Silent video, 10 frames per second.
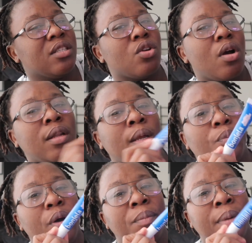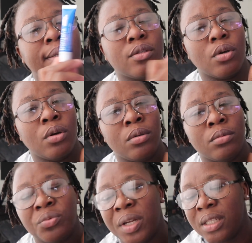He's got an appointment
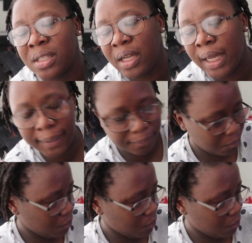on Wednesday.